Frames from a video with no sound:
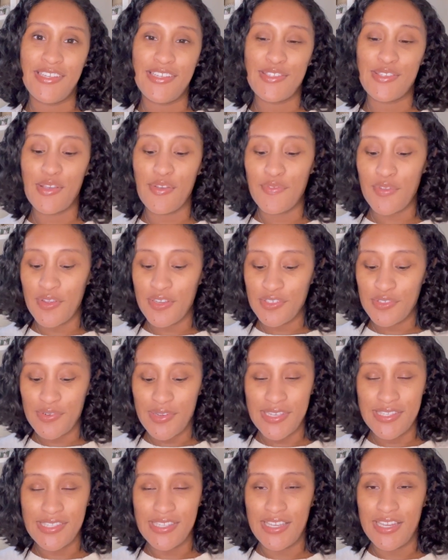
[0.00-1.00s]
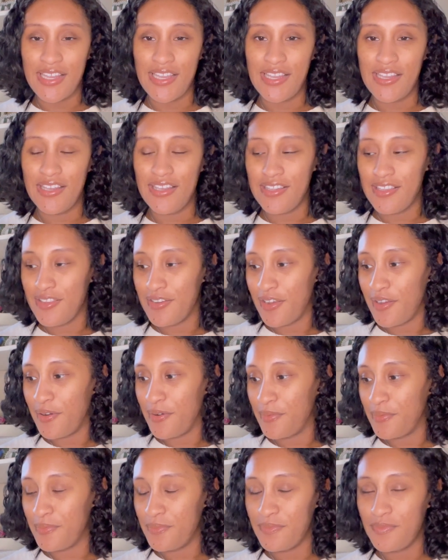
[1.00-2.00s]
So if you're interested in, you
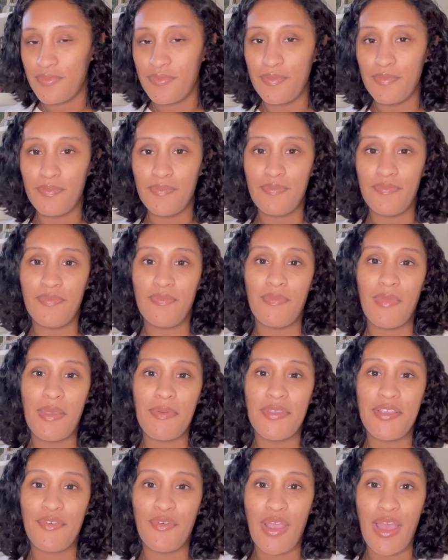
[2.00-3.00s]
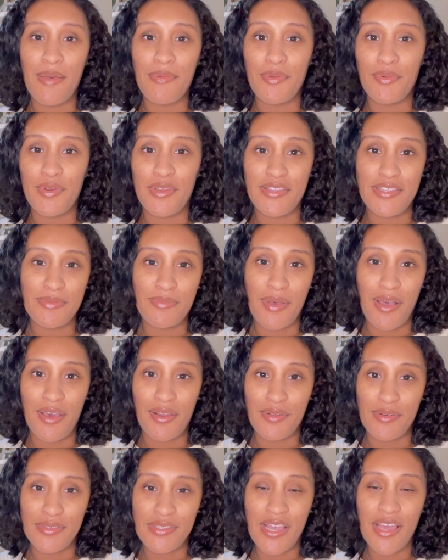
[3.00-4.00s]
know, maybe grabbing one of these
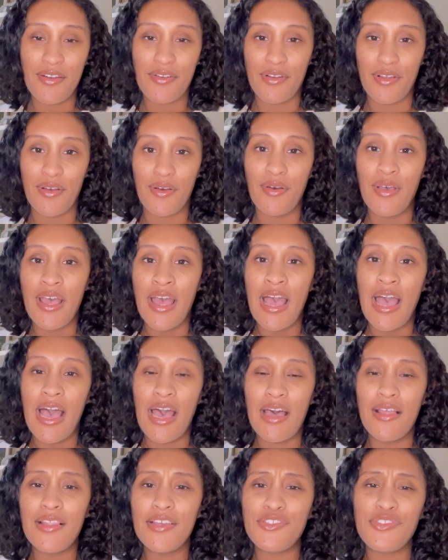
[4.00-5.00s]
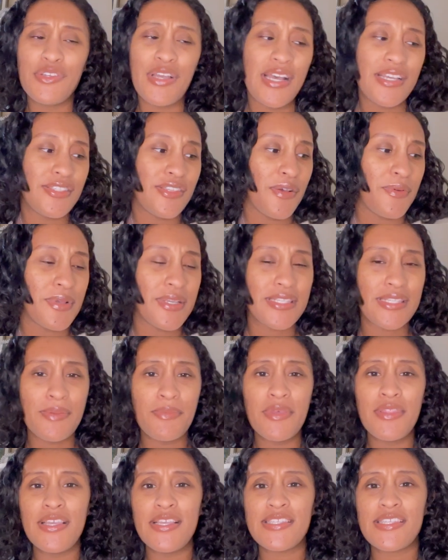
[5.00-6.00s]
bottles, I don't know, I'll let you guys know, because some
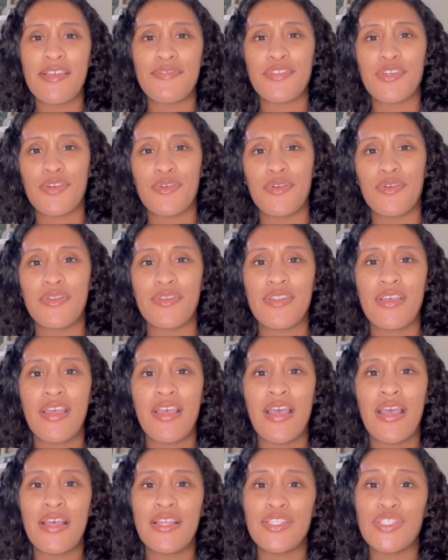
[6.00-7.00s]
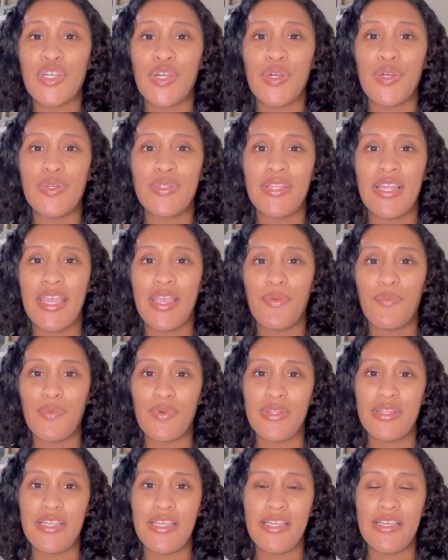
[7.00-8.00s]
of these have turned like
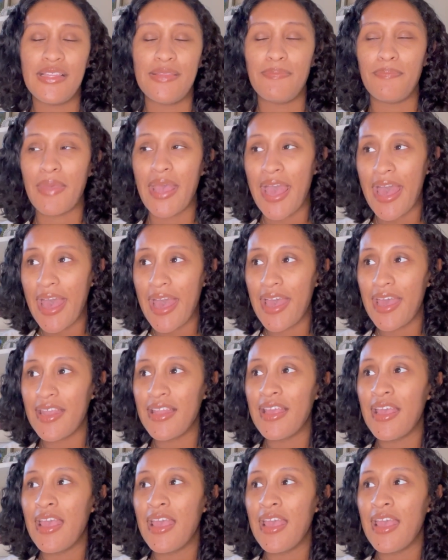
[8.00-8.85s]
really bad.